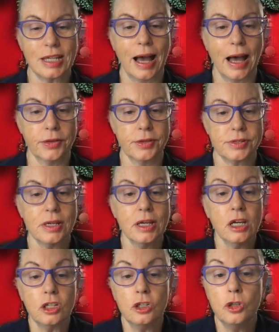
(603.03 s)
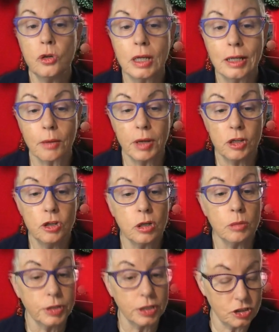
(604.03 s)
to others. You
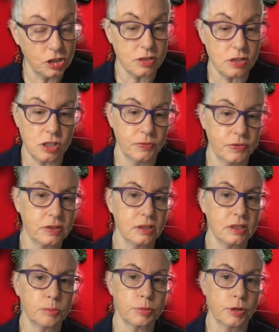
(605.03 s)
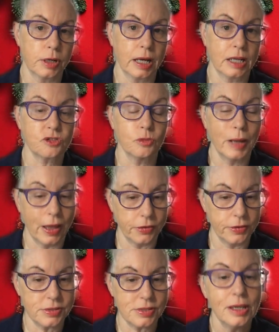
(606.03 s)
can purchase services and products from
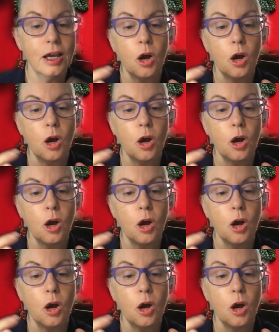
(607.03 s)
others